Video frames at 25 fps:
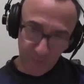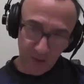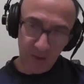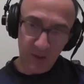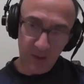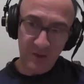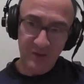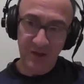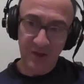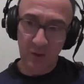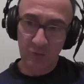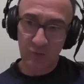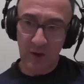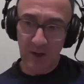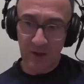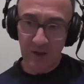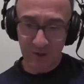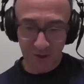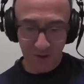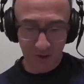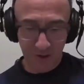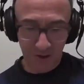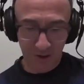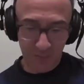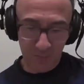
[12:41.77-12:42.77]
So,
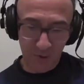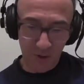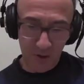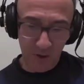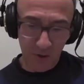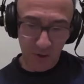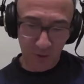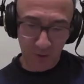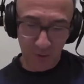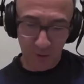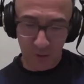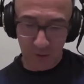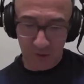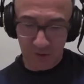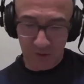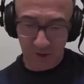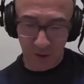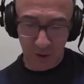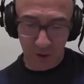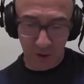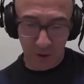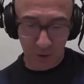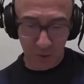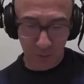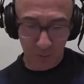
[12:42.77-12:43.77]
Rich, give me your thoughts
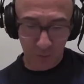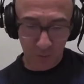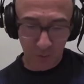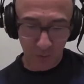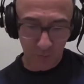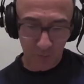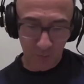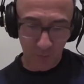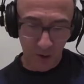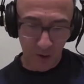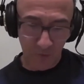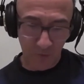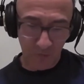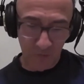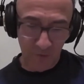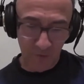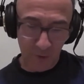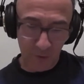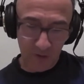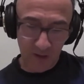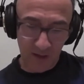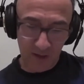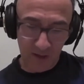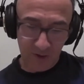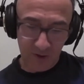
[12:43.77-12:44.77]
on both
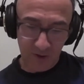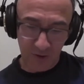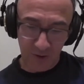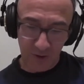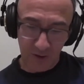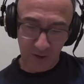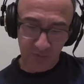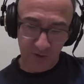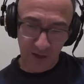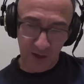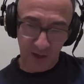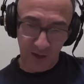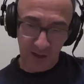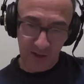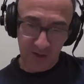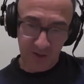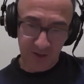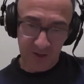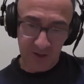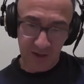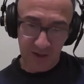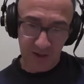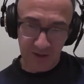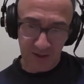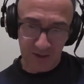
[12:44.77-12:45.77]
Newcastle and then Leeds
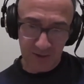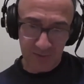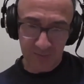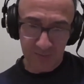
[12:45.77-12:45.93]
United.